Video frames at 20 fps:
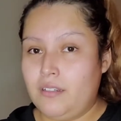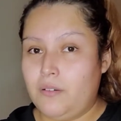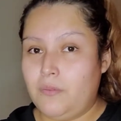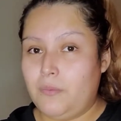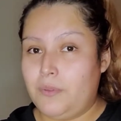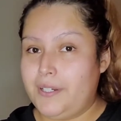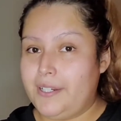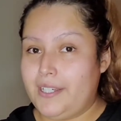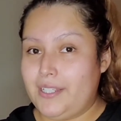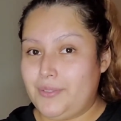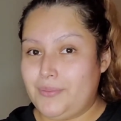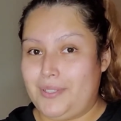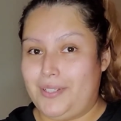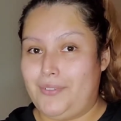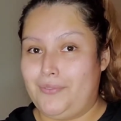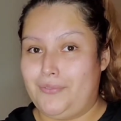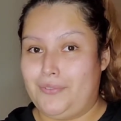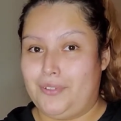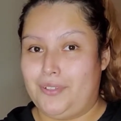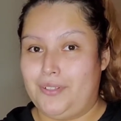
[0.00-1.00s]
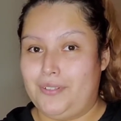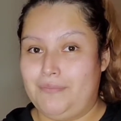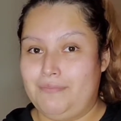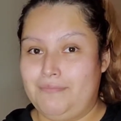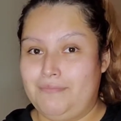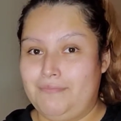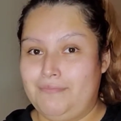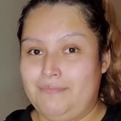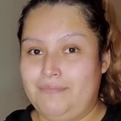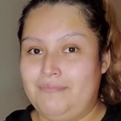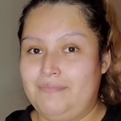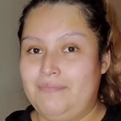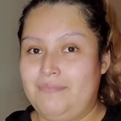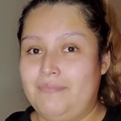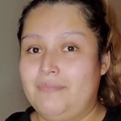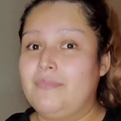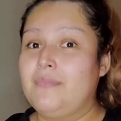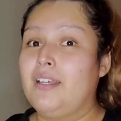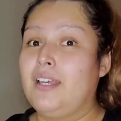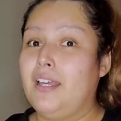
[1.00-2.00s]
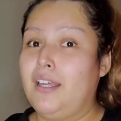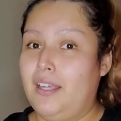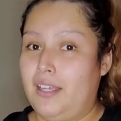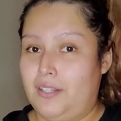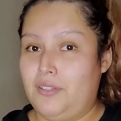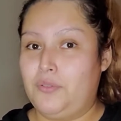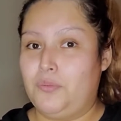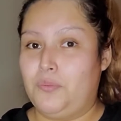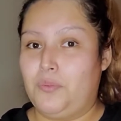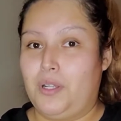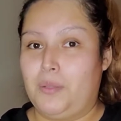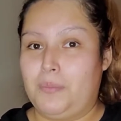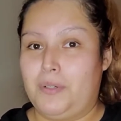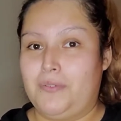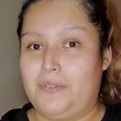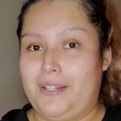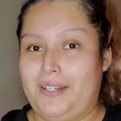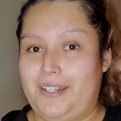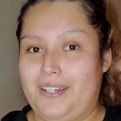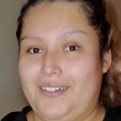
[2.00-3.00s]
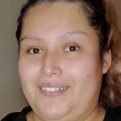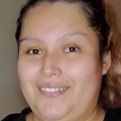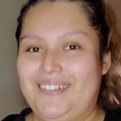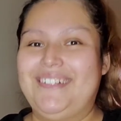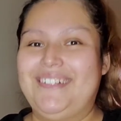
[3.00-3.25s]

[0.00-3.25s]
what are you guys waiting for? Head to Walmart right now.